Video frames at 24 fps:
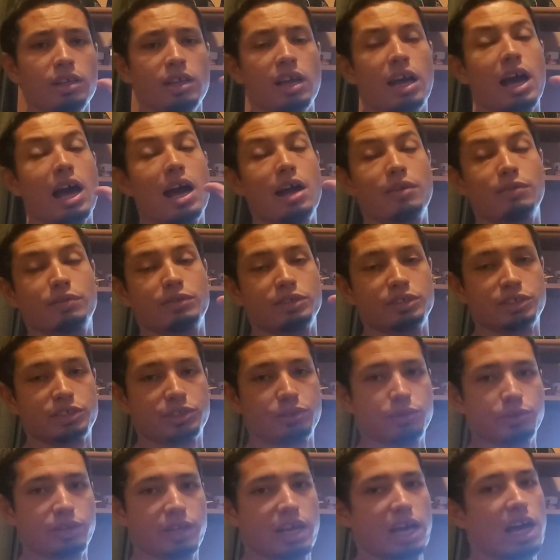average
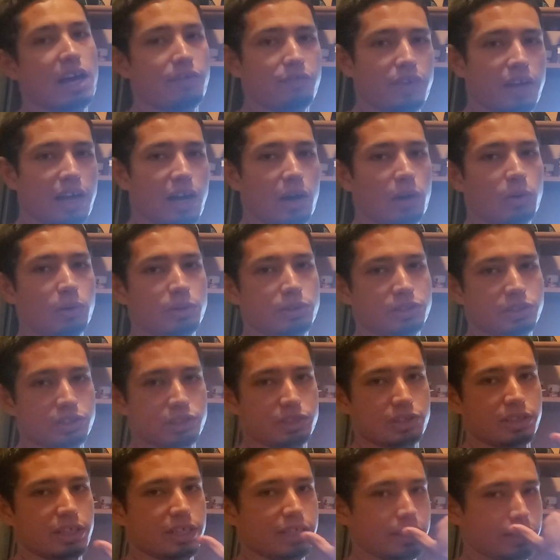2.5 hours or
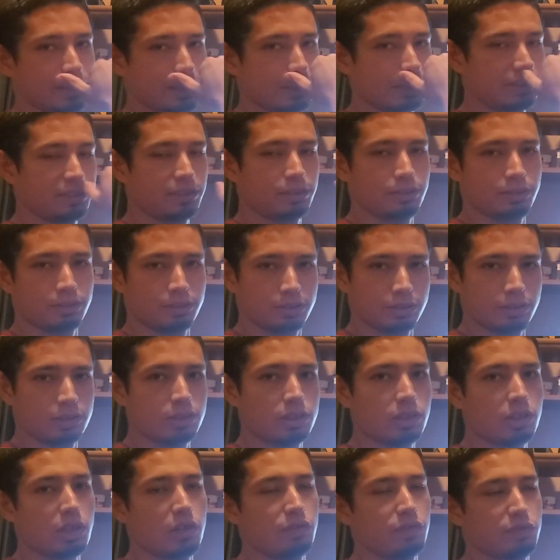greater
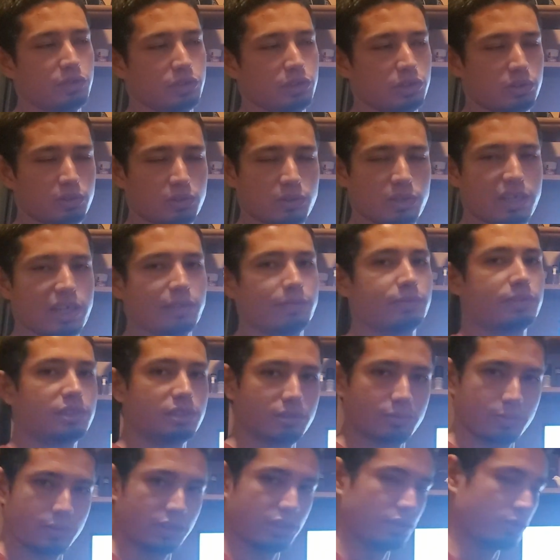of physical
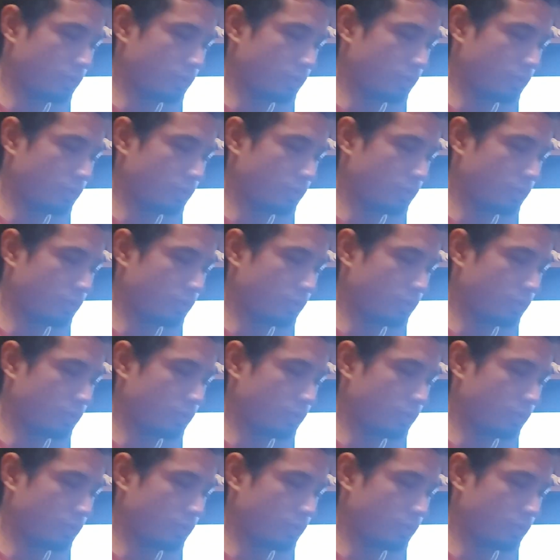activity